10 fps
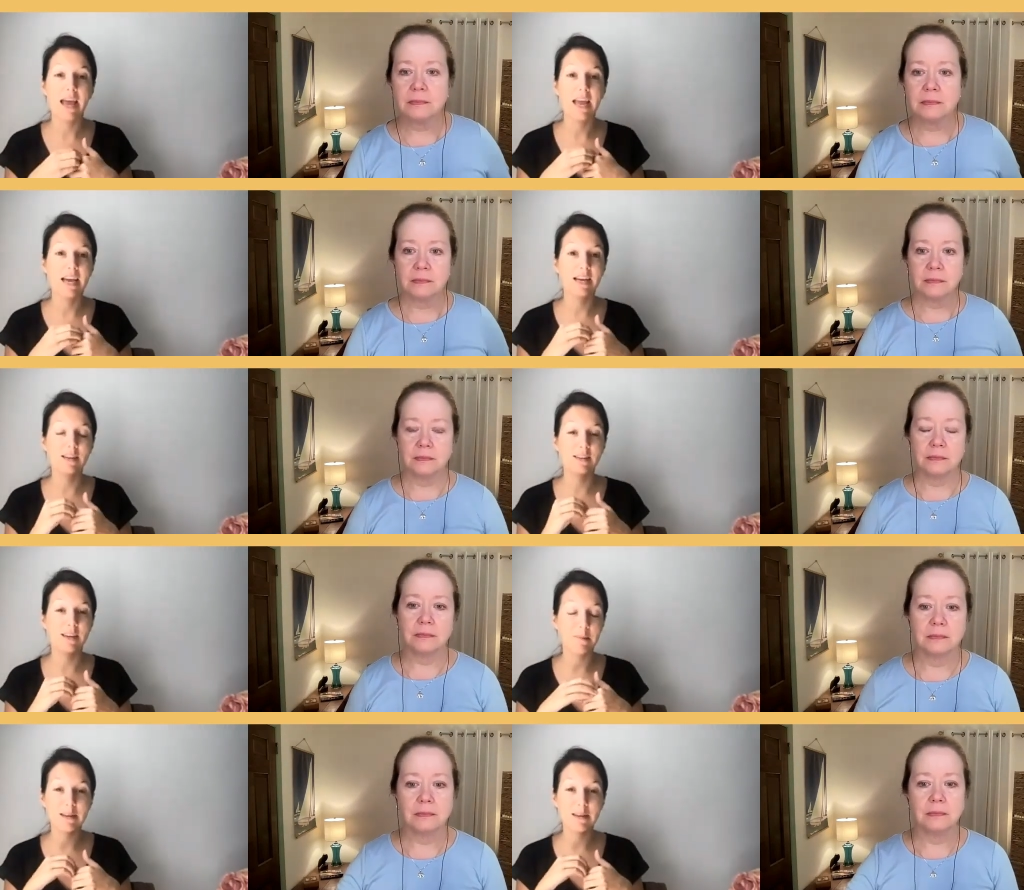Speaker 1: and
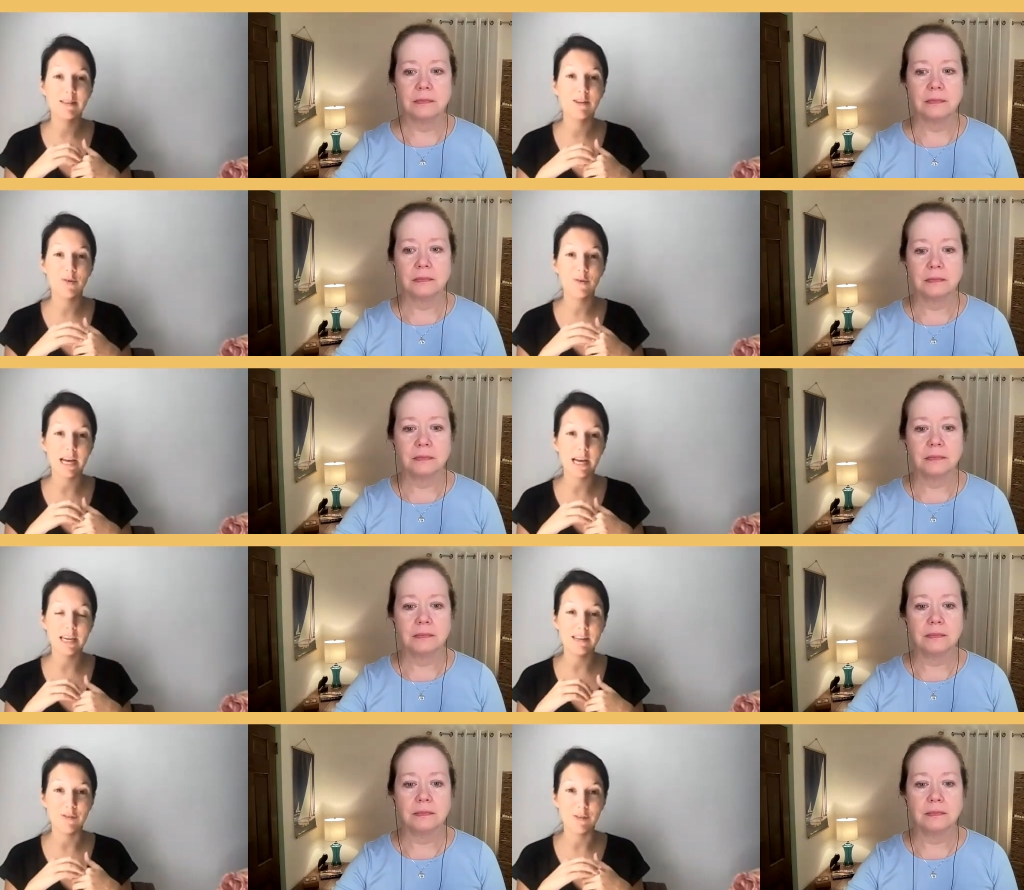and i said don't
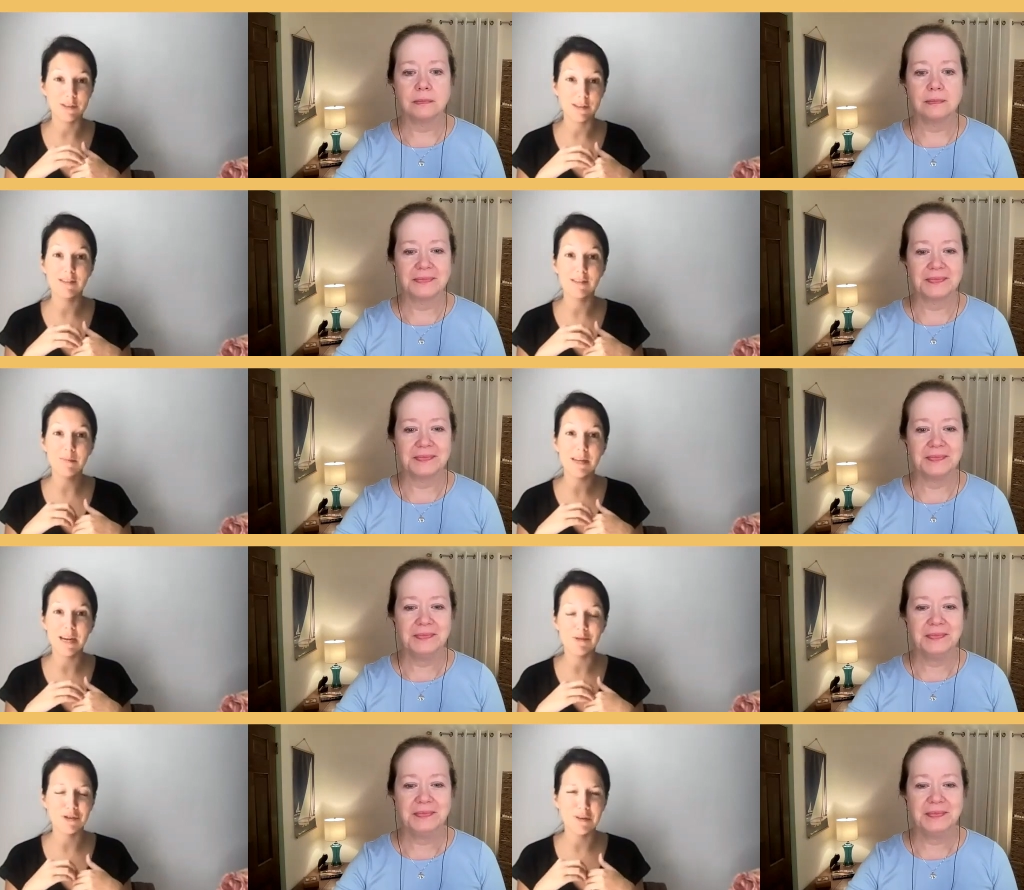agonize over this because
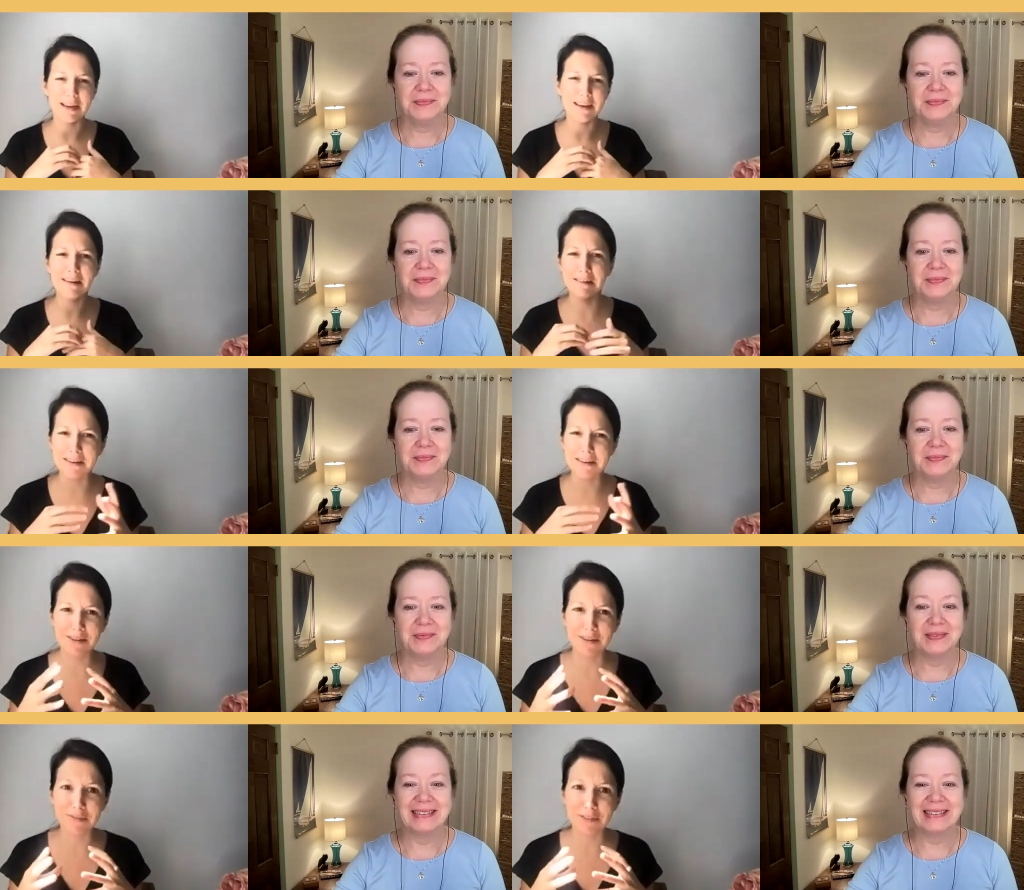sometimes we're like oh i don't
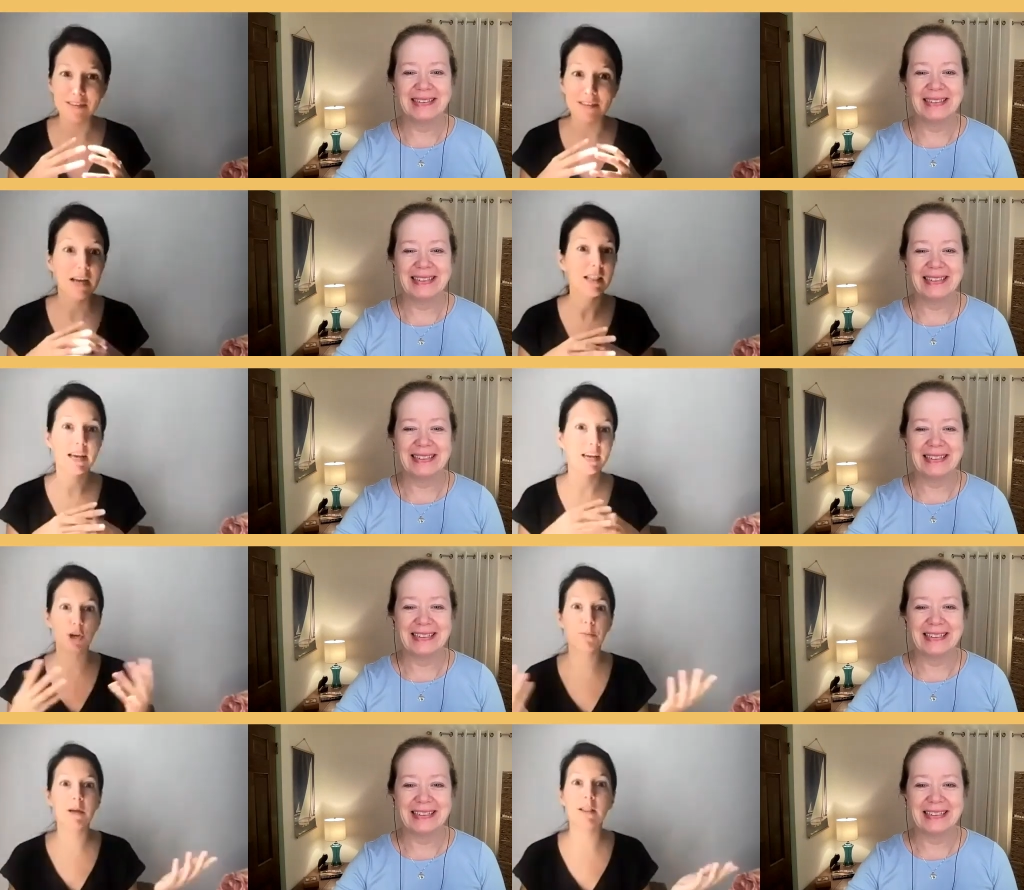know if this is like it
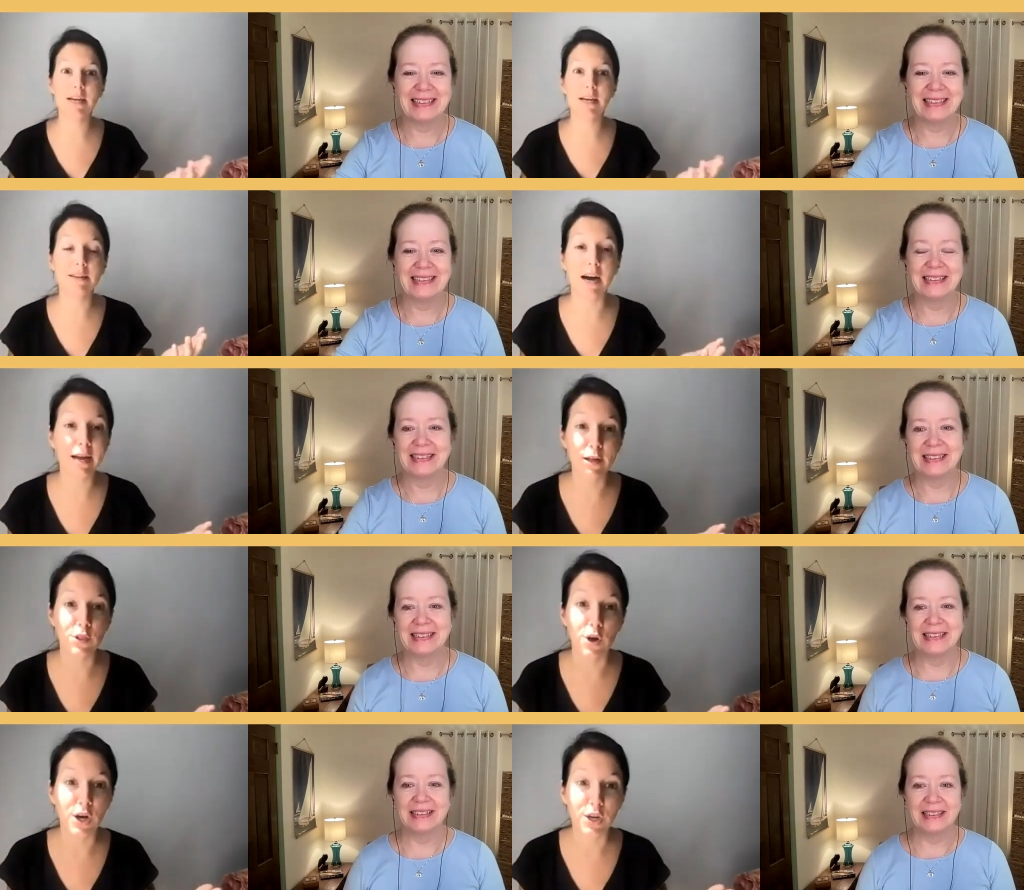could be a line of
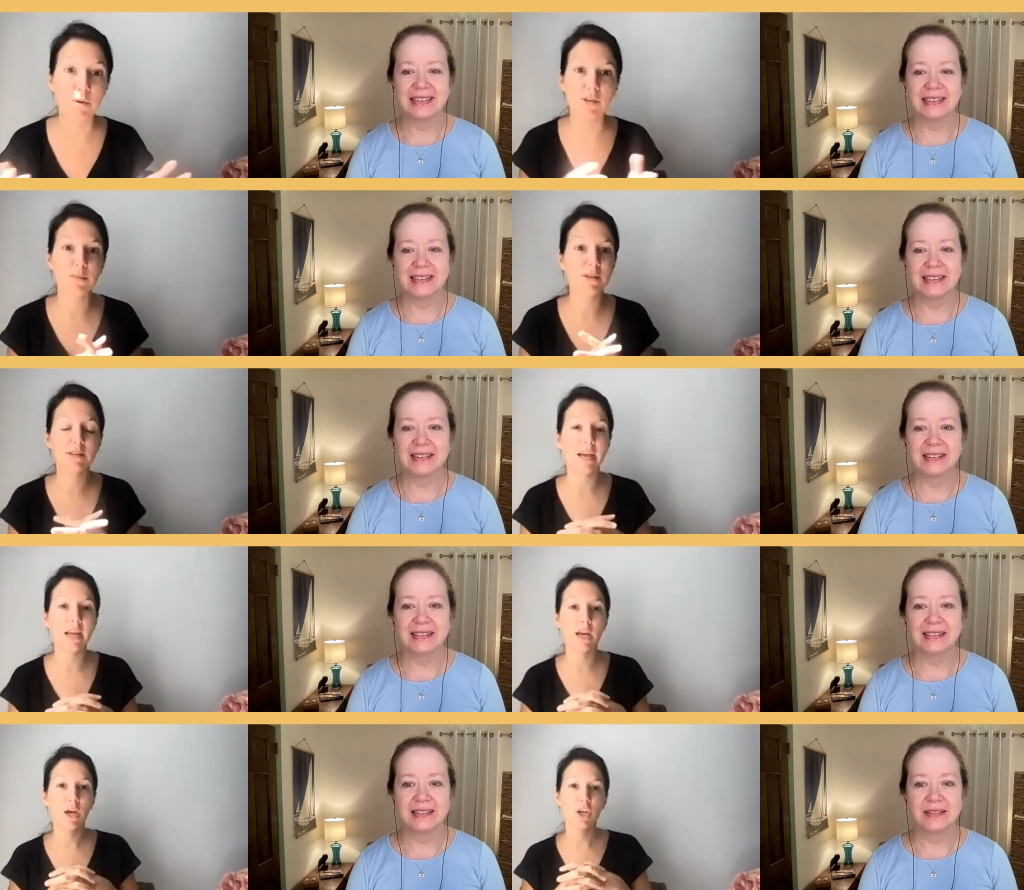dialogue where someone's
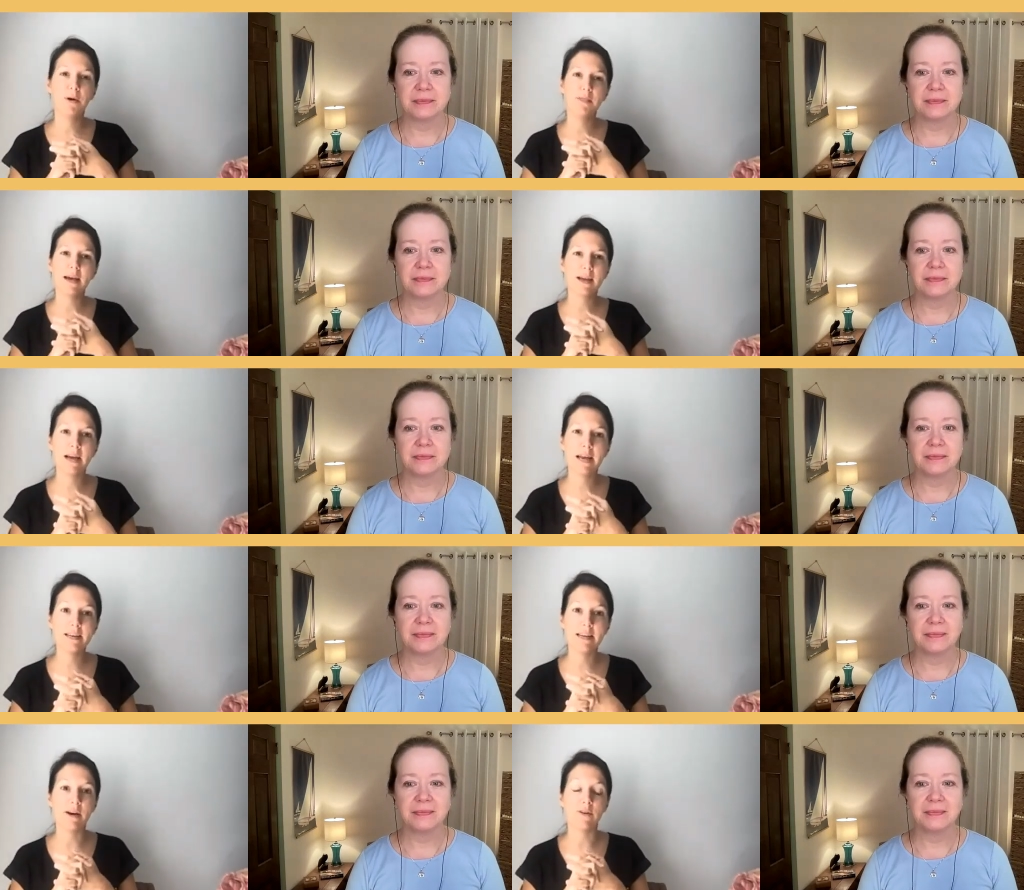like put that
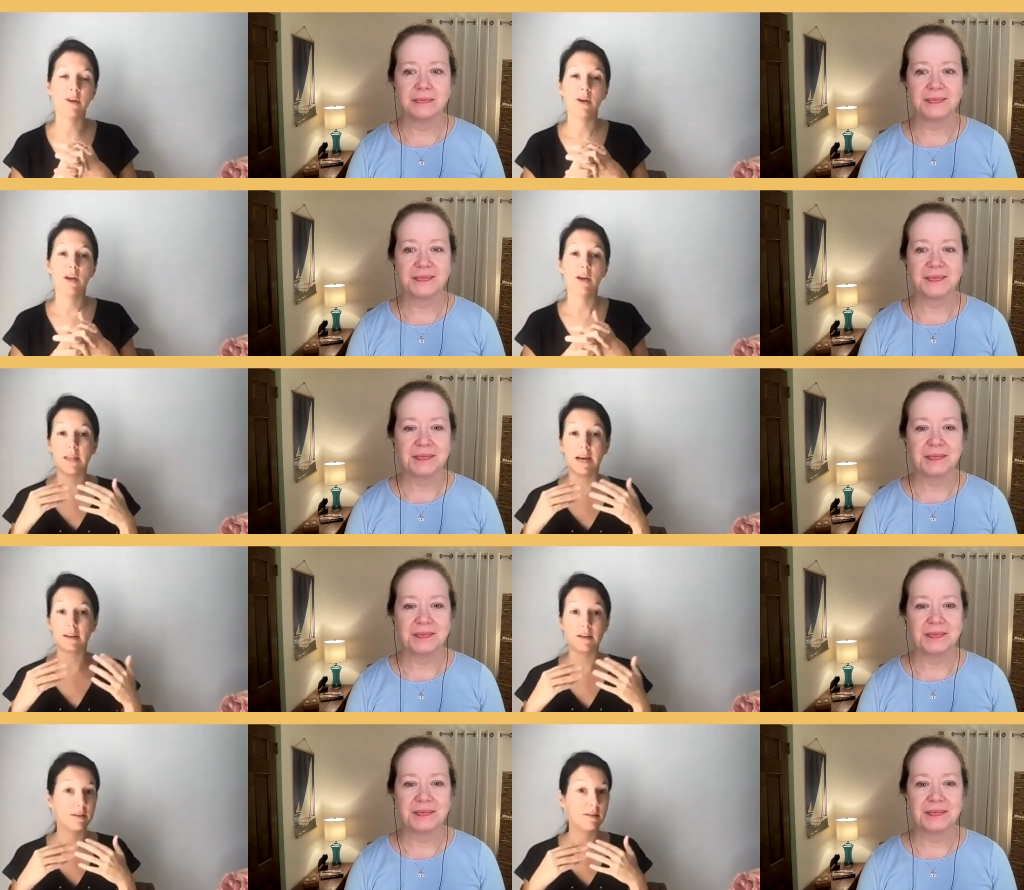kite down that